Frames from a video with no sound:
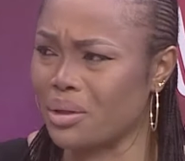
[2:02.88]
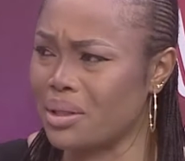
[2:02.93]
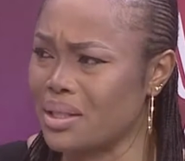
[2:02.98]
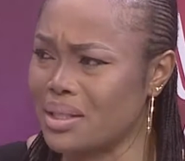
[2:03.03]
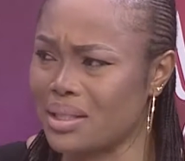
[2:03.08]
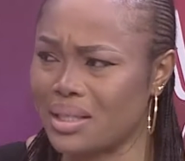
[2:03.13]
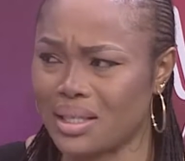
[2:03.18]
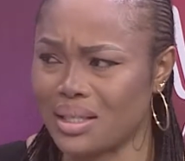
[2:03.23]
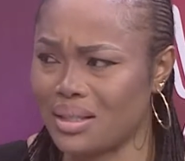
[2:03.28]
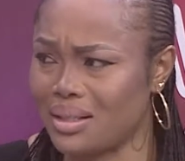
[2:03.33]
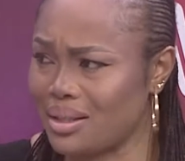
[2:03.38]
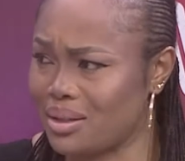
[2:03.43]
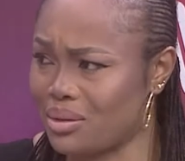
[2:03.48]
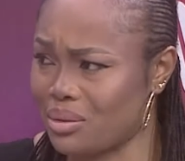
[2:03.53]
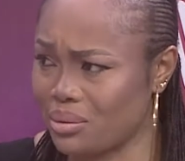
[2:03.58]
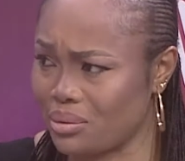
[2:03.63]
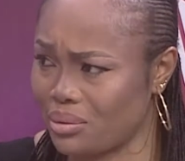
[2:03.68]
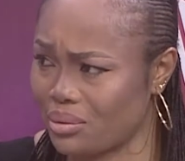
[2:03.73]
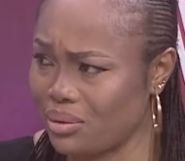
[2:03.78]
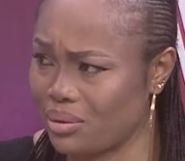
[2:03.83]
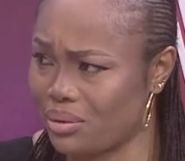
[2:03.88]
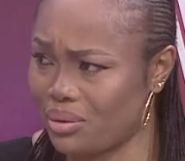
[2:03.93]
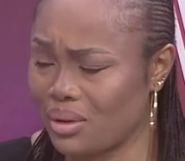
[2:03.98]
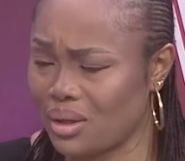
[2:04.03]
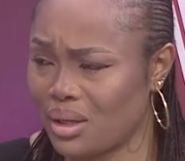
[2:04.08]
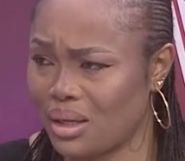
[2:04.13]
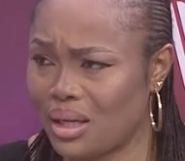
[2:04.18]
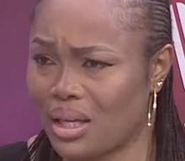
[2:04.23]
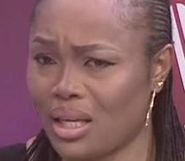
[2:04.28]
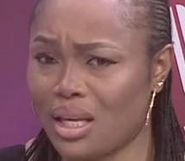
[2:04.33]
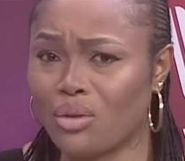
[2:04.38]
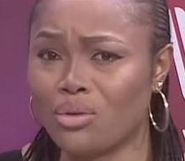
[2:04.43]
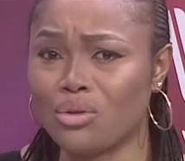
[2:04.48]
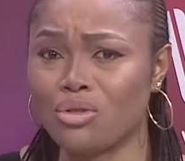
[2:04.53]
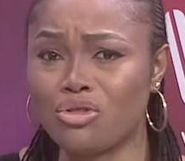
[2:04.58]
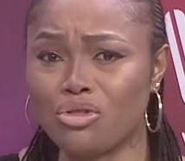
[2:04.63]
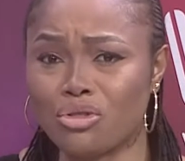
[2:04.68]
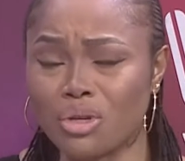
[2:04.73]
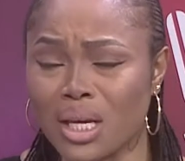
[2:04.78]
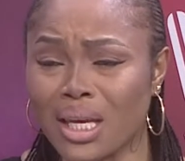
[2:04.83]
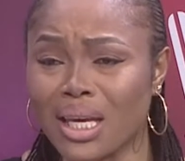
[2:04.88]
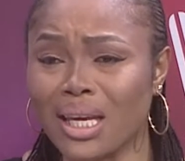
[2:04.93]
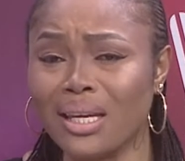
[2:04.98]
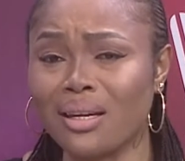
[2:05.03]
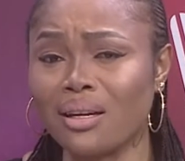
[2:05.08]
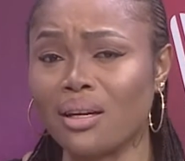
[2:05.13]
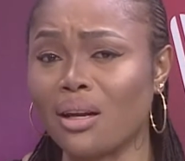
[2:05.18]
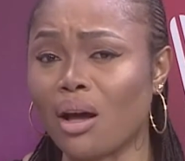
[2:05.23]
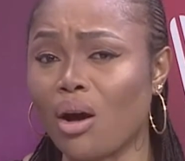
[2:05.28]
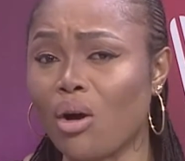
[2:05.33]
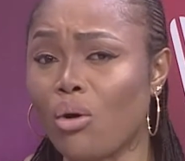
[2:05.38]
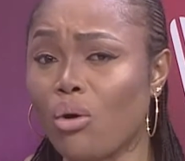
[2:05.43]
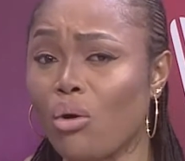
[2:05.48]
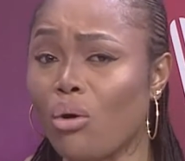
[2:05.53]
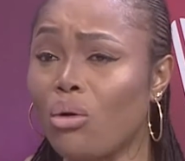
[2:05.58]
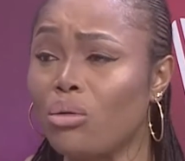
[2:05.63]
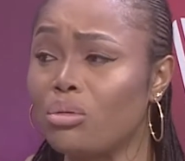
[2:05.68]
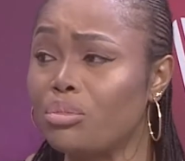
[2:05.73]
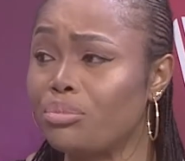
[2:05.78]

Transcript: than 6 years old. He was drinking an alcohol